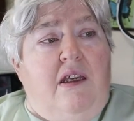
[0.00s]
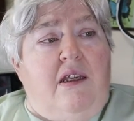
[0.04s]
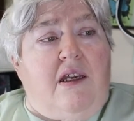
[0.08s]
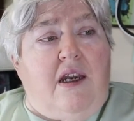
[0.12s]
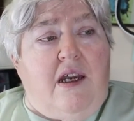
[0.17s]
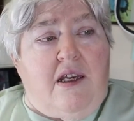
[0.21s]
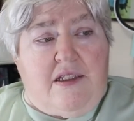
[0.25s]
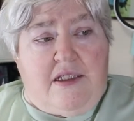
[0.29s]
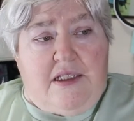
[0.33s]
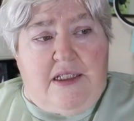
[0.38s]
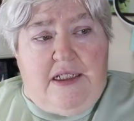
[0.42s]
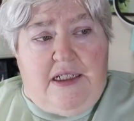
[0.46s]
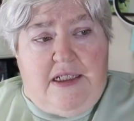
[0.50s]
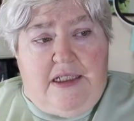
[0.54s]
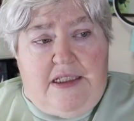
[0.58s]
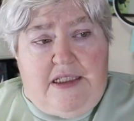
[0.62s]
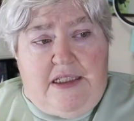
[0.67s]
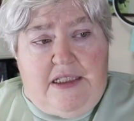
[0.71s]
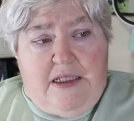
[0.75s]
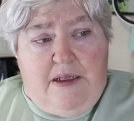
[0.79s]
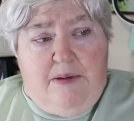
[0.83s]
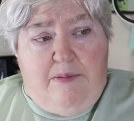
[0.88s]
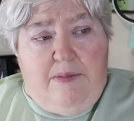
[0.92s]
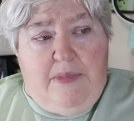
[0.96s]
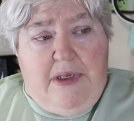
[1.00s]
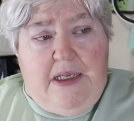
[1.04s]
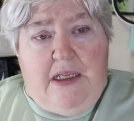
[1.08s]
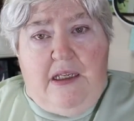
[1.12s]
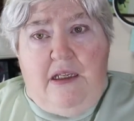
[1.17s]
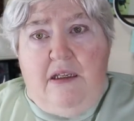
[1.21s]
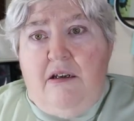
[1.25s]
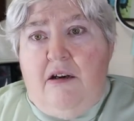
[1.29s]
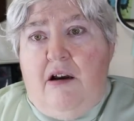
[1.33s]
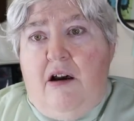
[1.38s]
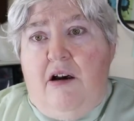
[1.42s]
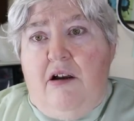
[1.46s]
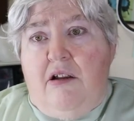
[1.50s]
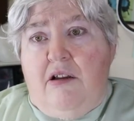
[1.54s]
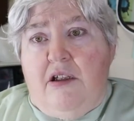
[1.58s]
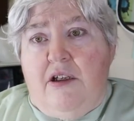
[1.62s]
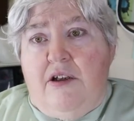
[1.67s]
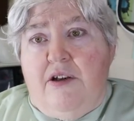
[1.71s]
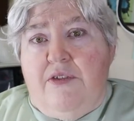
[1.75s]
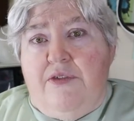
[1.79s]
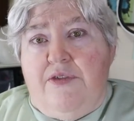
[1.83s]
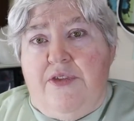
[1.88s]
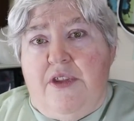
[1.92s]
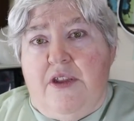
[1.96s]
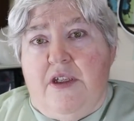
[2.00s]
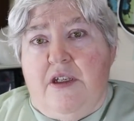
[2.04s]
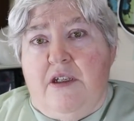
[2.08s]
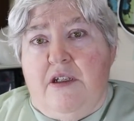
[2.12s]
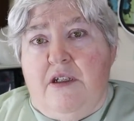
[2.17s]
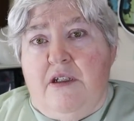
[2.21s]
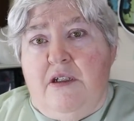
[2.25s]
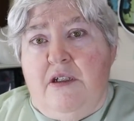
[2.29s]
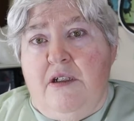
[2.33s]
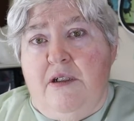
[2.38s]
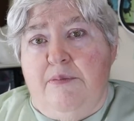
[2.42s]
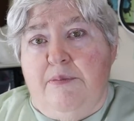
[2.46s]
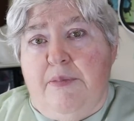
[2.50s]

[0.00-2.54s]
cousin had sent me all of the